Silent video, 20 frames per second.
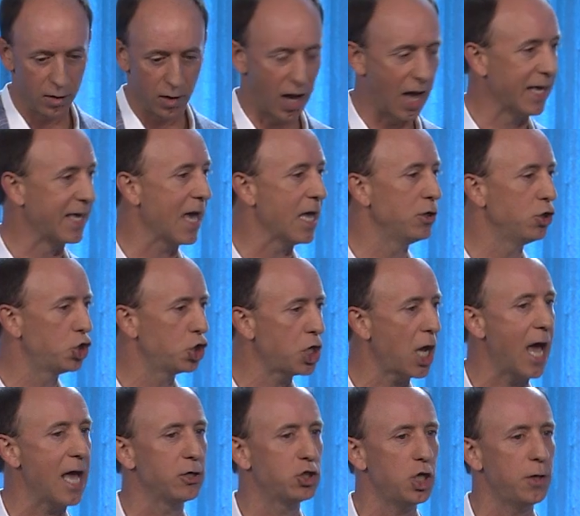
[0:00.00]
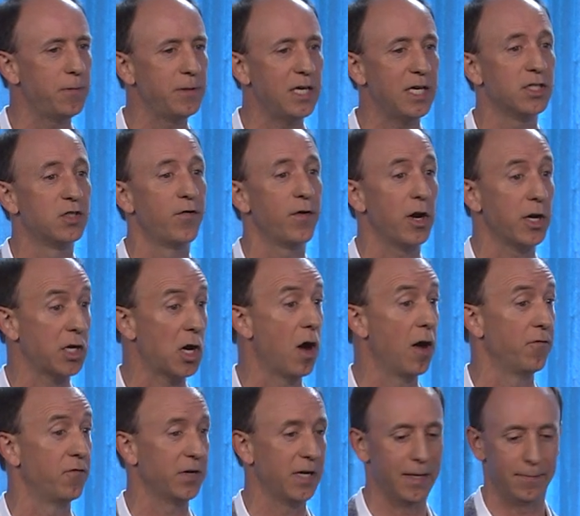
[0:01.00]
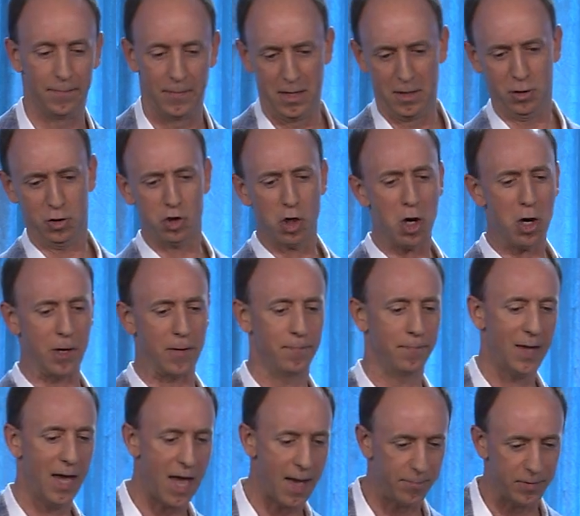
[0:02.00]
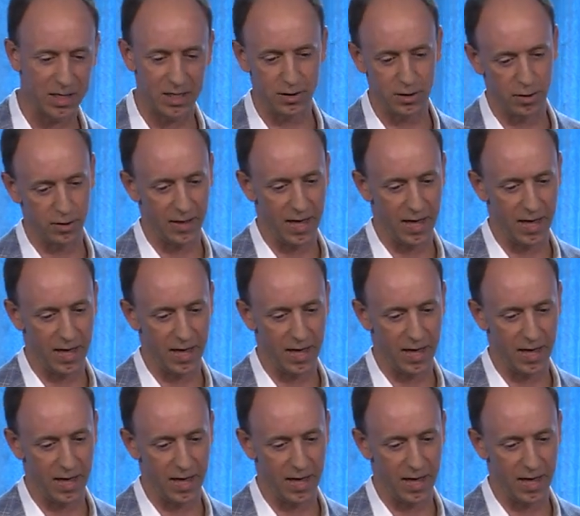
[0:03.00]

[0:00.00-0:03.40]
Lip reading: Again, ChatGPT is very confident. Sure, happy to do